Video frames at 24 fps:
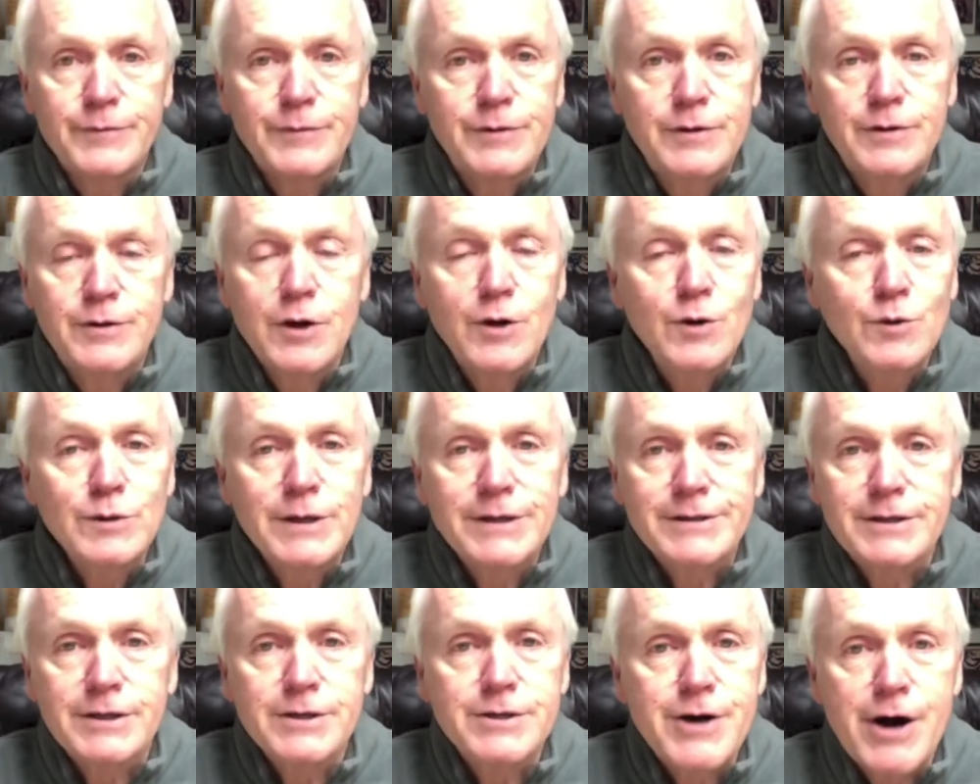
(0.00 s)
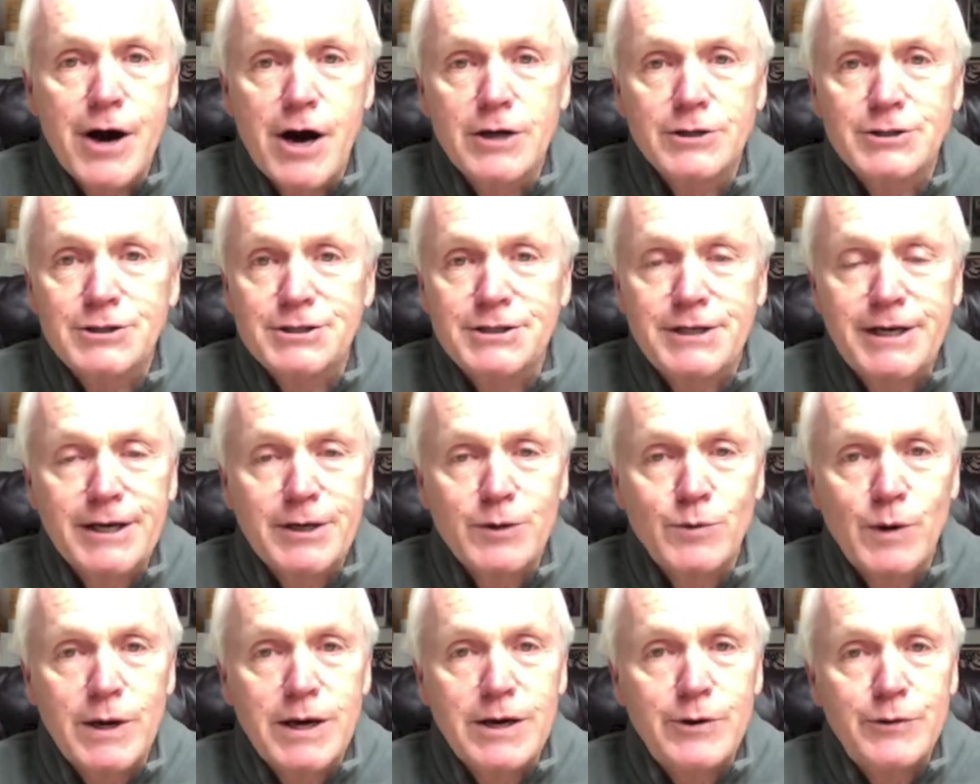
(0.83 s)
don't let the colleges get
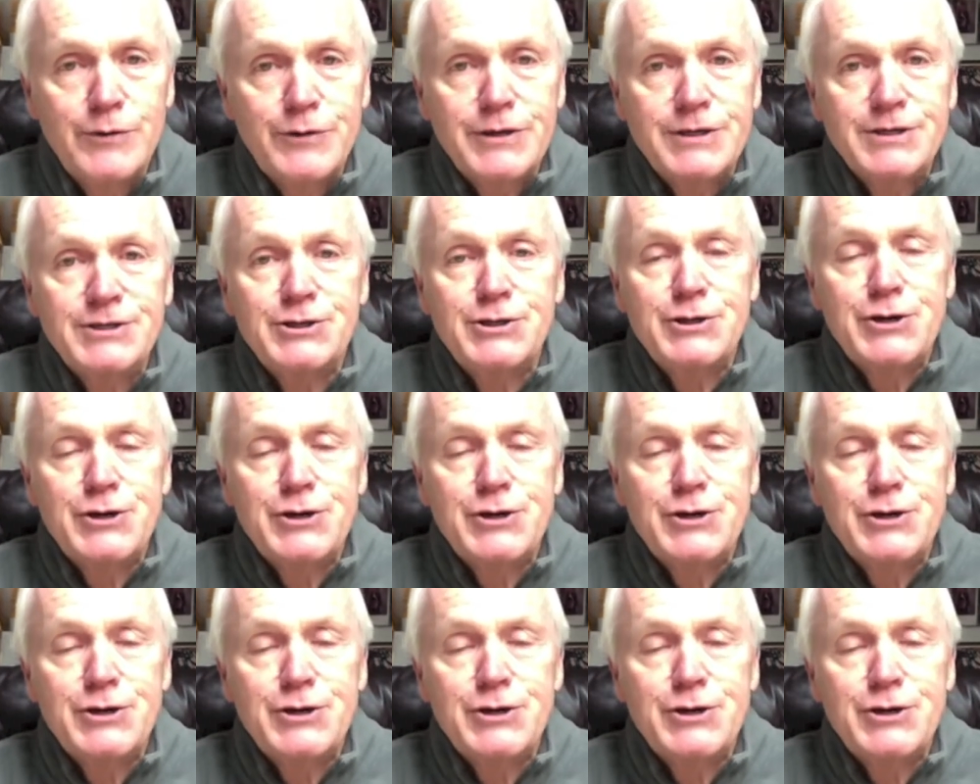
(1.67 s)
away with this.